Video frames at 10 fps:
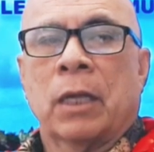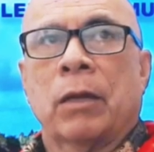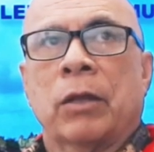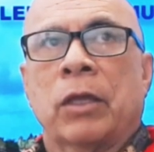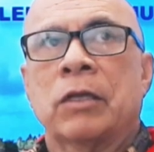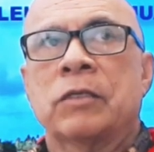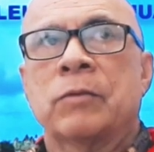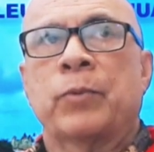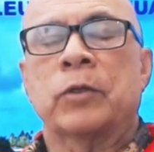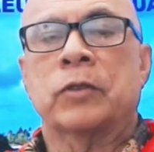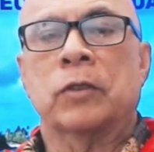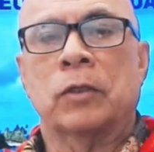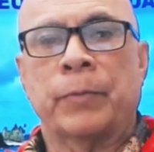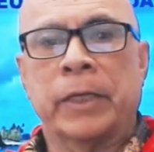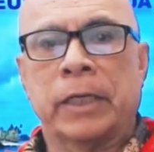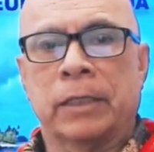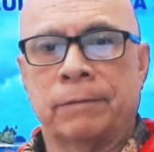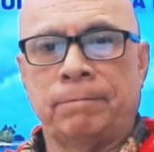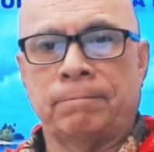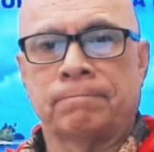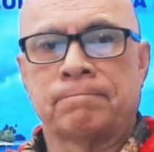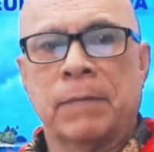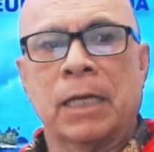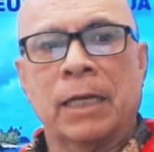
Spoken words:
Here's a personal opinion, and